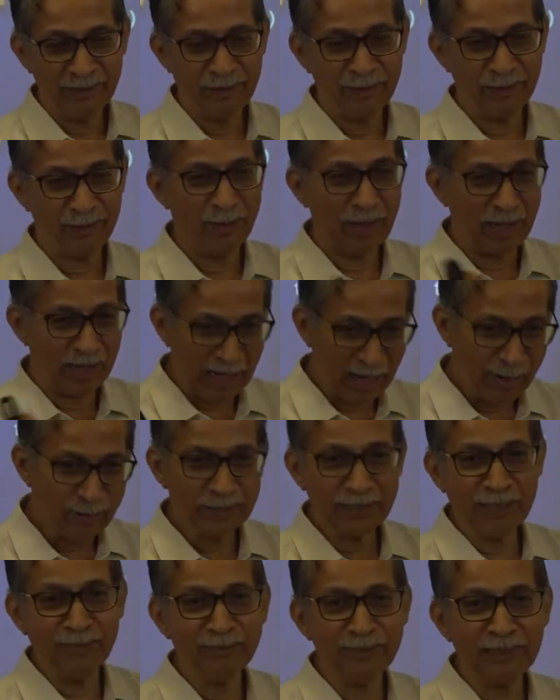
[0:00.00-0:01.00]
You allow
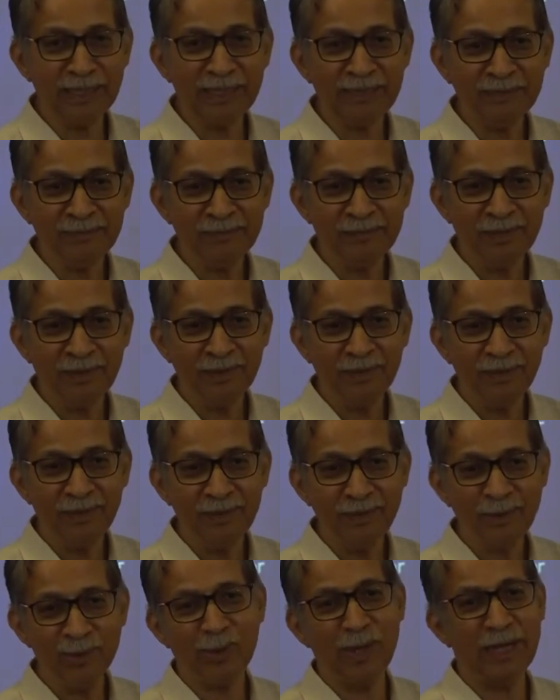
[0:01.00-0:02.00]
something,
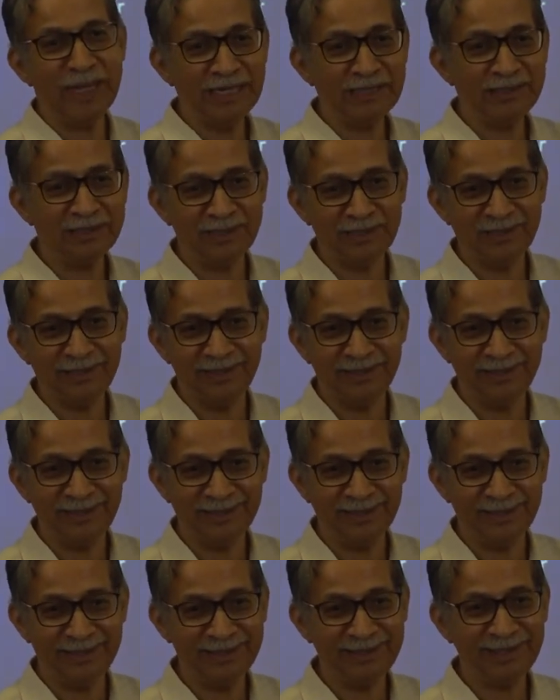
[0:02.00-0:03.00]
you arrest
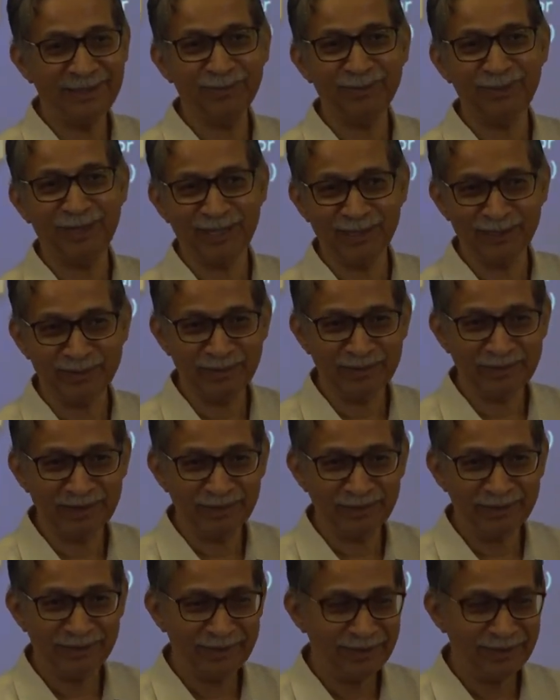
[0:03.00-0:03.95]
some transmission.